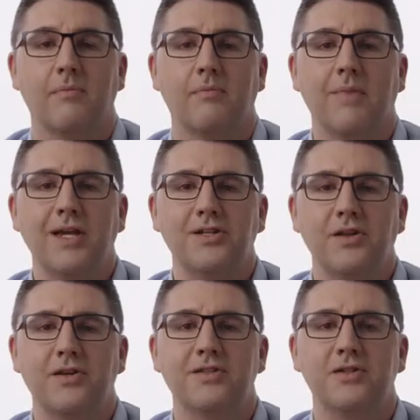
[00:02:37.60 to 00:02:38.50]
Make sure
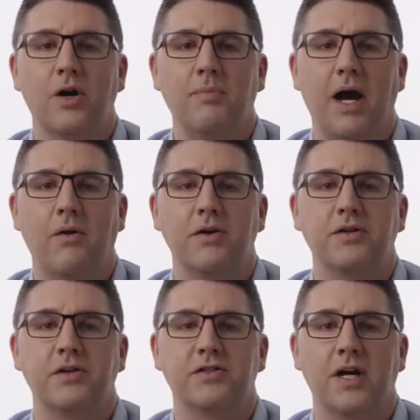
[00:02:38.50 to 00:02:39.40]
there is no power to
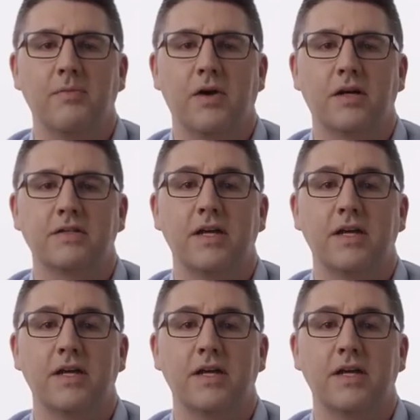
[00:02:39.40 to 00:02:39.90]
your chime box